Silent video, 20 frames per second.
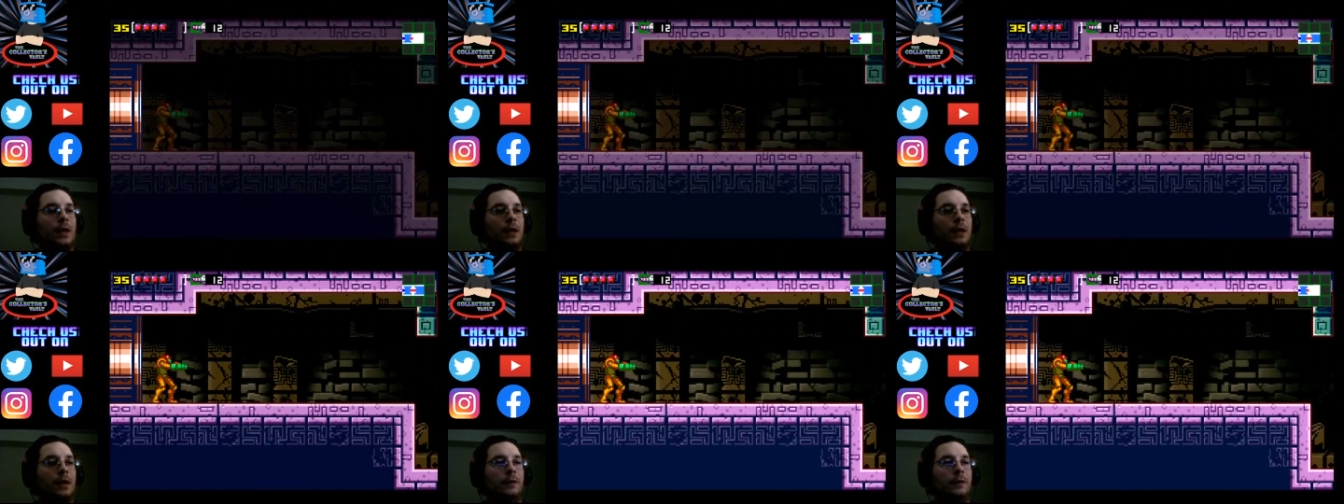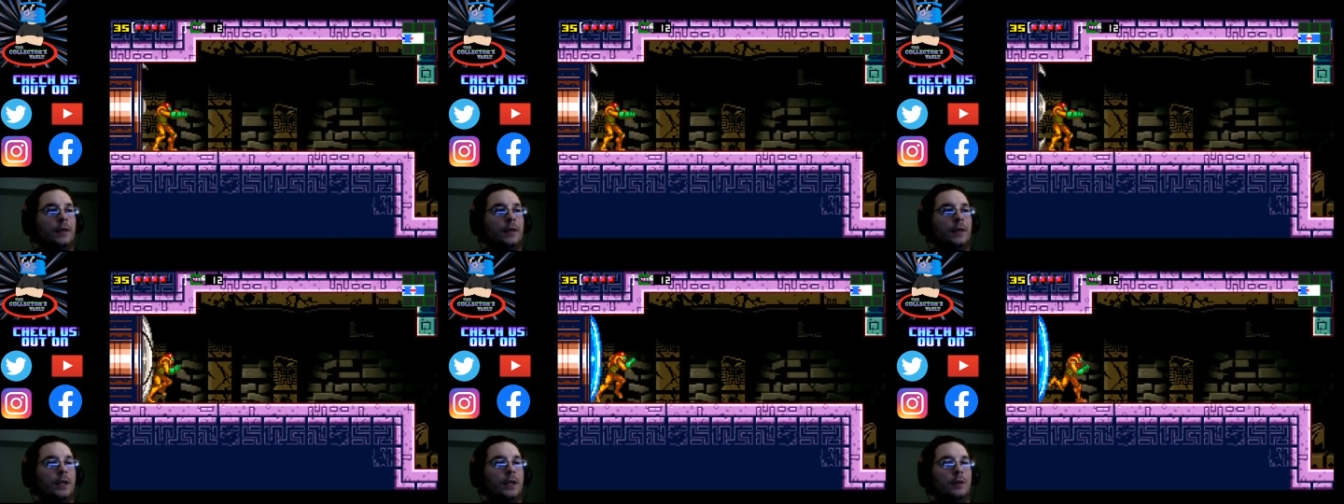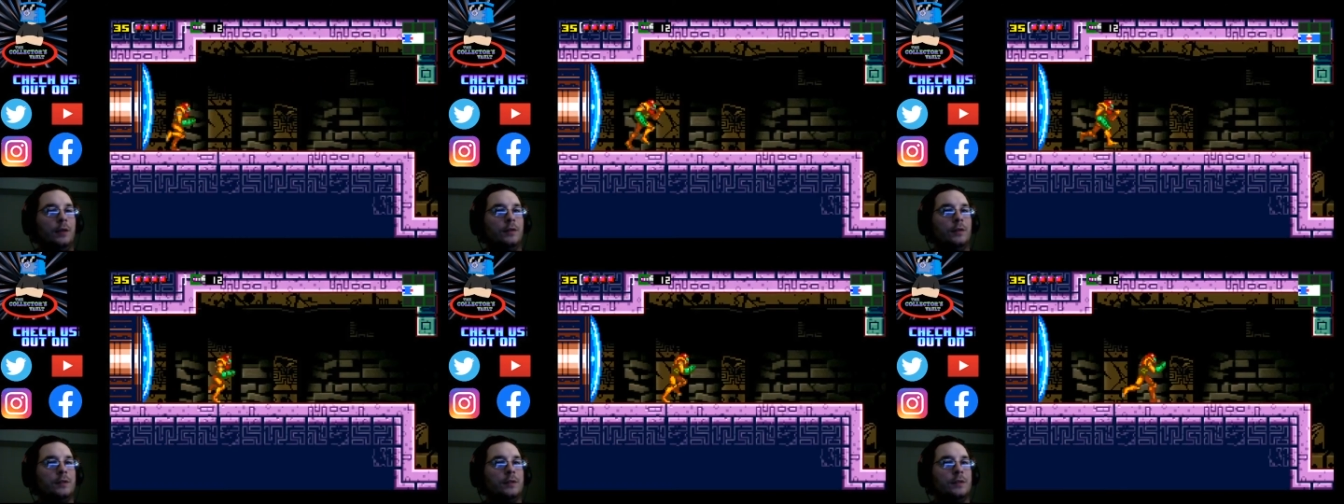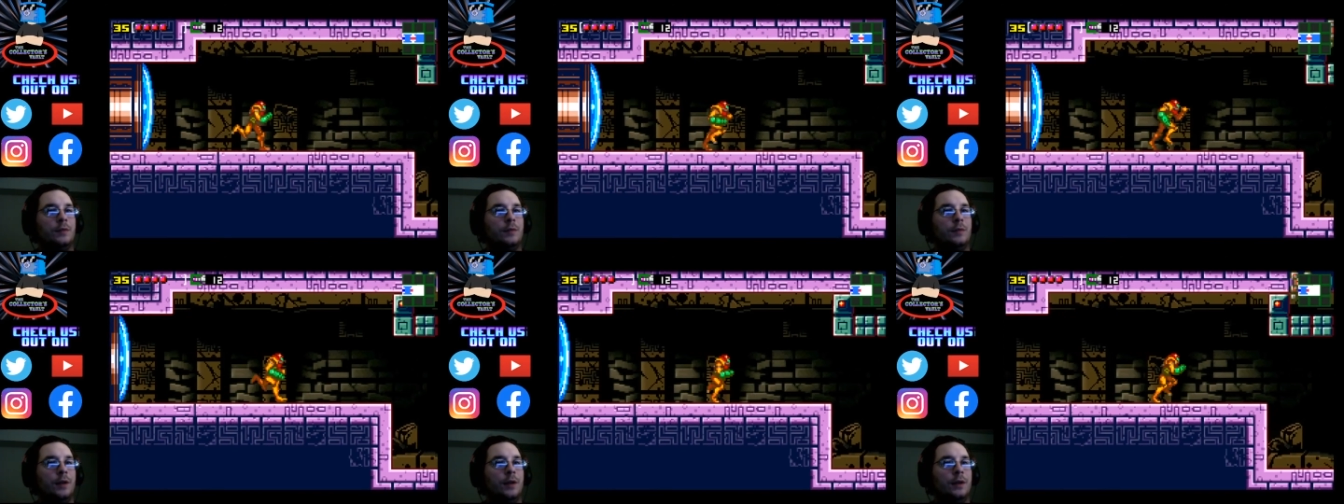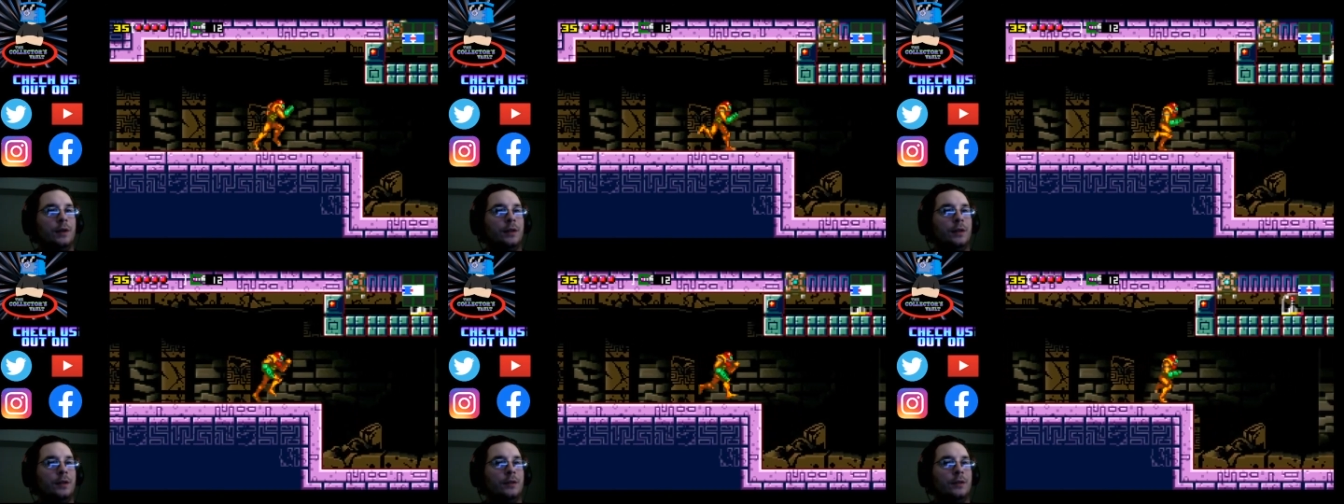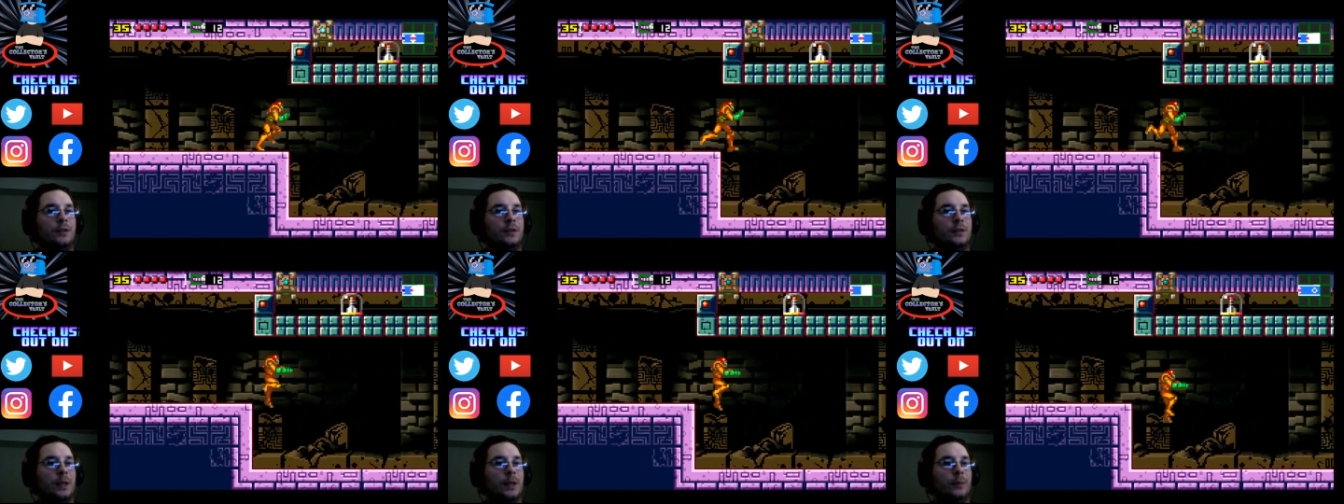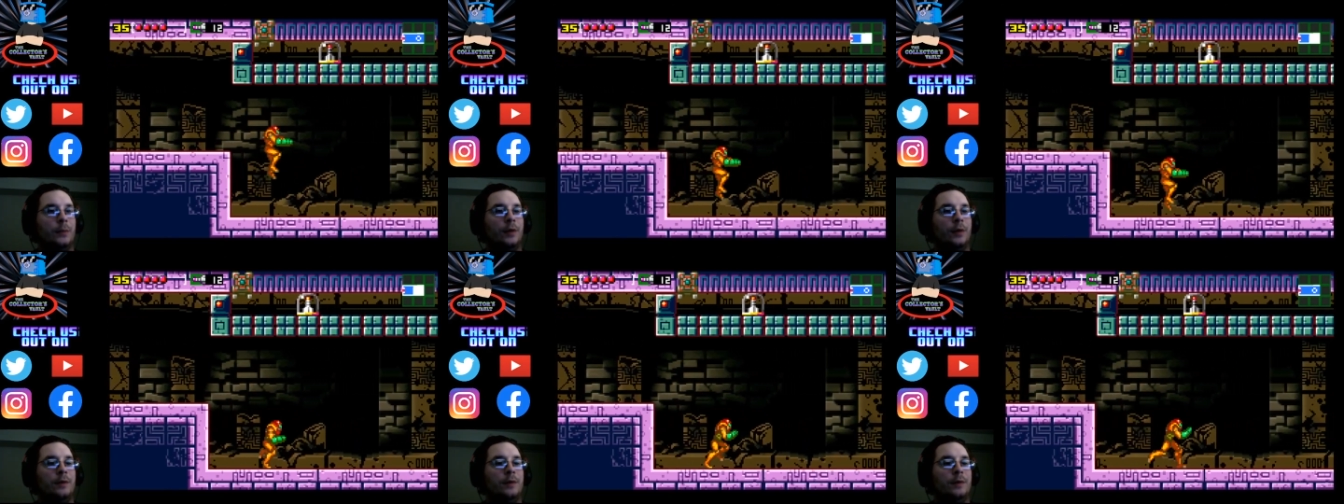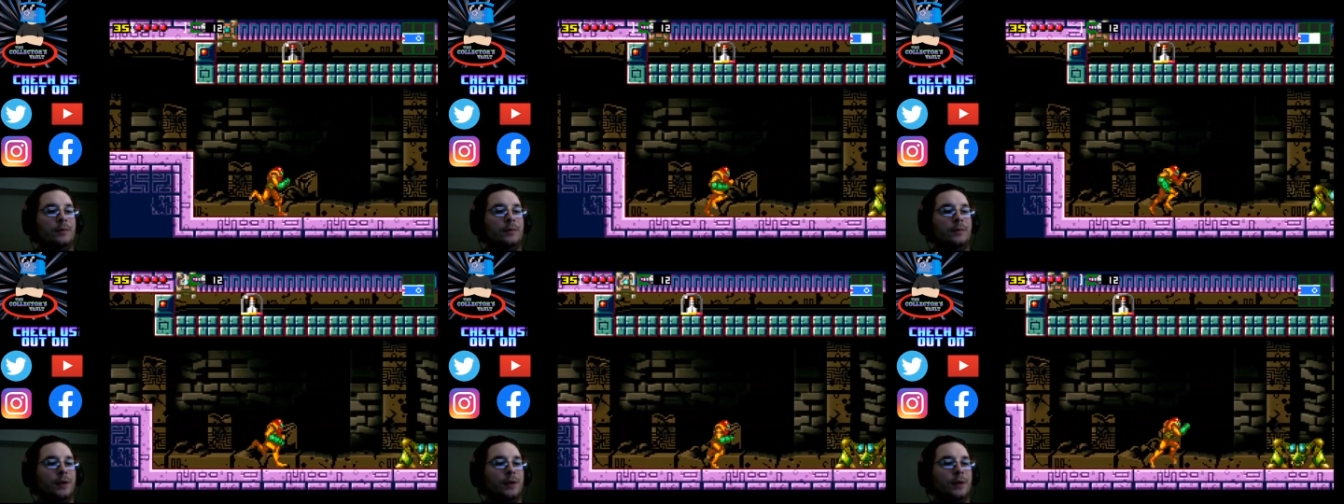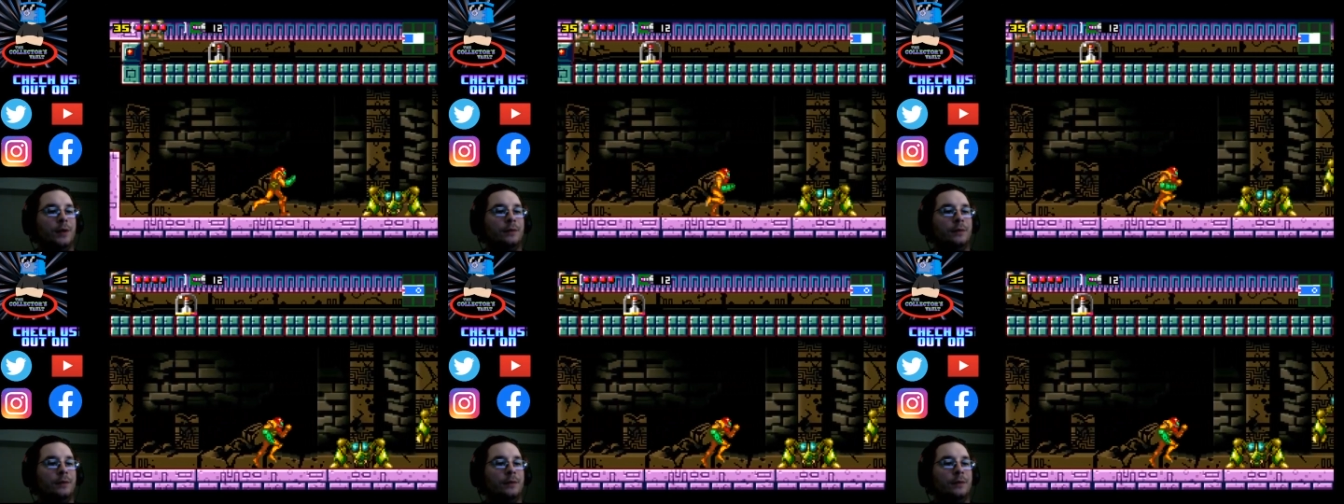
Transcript: I don't think I can go this way. I think it's just an upgrade. Yeah.